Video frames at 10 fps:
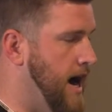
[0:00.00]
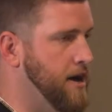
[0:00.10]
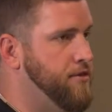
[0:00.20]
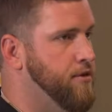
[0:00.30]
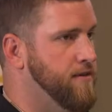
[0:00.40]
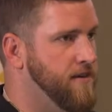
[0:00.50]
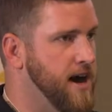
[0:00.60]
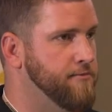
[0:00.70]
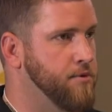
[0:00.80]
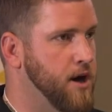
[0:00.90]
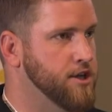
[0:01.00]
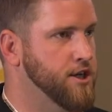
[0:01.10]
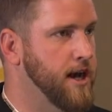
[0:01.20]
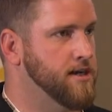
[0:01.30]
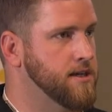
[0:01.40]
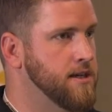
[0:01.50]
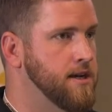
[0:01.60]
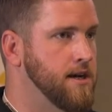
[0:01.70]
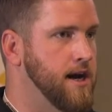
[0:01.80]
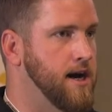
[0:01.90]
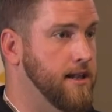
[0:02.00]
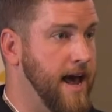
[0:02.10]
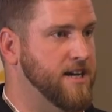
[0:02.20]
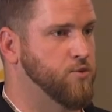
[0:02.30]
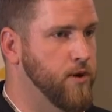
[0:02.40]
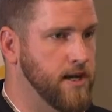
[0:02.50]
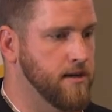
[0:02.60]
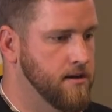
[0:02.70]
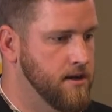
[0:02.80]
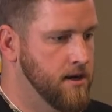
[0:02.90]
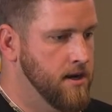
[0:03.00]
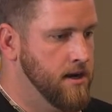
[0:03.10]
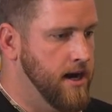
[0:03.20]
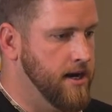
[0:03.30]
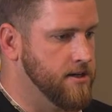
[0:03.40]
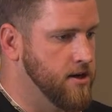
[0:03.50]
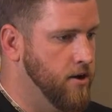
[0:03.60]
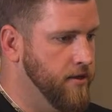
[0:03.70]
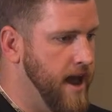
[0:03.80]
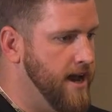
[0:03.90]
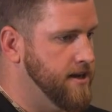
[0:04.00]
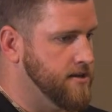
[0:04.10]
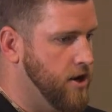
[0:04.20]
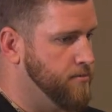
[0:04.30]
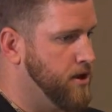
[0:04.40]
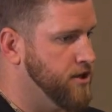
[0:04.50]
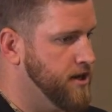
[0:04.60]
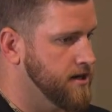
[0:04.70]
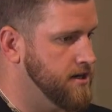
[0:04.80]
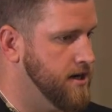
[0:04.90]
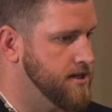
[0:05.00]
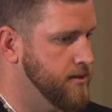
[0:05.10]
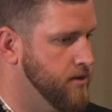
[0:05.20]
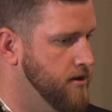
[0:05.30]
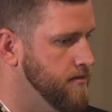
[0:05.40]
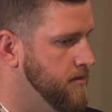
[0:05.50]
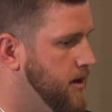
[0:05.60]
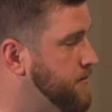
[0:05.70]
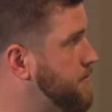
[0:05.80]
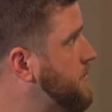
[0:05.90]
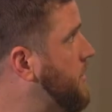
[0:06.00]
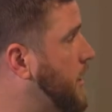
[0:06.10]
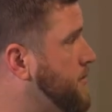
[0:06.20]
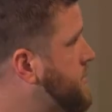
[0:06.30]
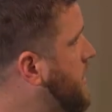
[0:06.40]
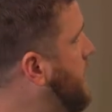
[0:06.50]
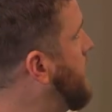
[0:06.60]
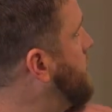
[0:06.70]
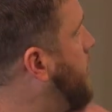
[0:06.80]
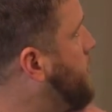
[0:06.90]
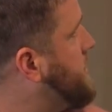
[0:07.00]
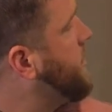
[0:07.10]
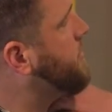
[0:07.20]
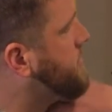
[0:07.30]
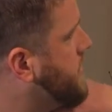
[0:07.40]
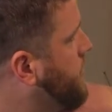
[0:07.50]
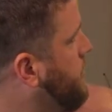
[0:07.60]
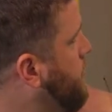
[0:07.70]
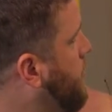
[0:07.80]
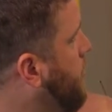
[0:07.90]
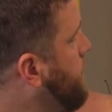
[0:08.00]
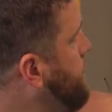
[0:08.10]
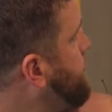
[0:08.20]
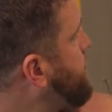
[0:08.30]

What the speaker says: I-35 project last week. So that is our project summary, our materials summary report.